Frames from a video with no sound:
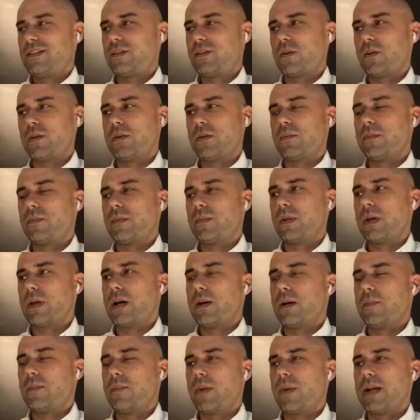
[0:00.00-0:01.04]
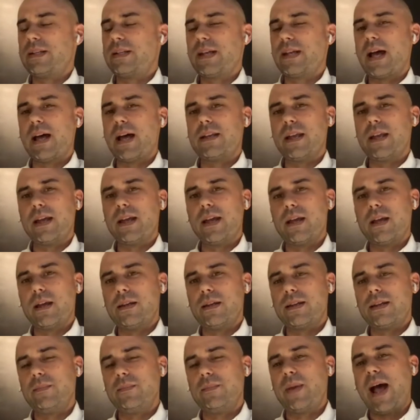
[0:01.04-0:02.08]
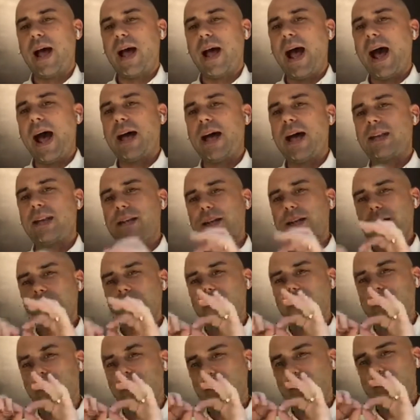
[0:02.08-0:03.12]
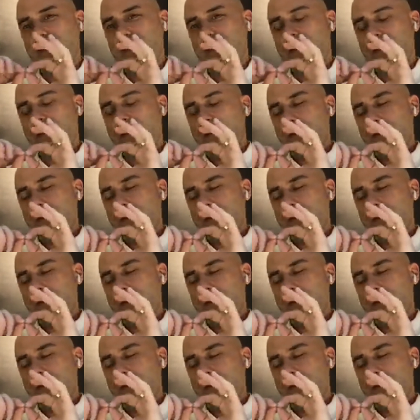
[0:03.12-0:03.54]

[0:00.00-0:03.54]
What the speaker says: So my dad ended up adding this